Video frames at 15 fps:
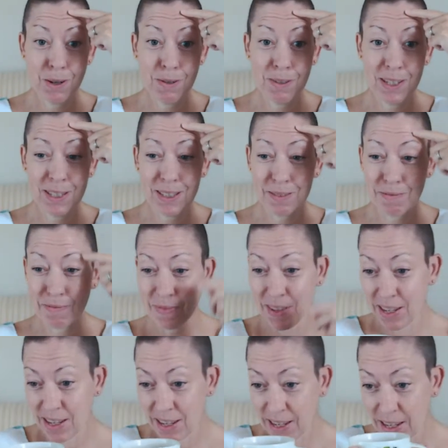horrid.
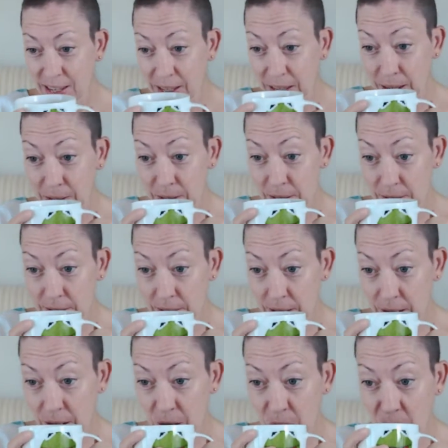Yeah, it's just like
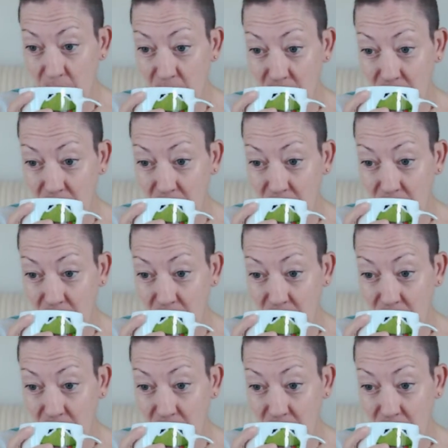that.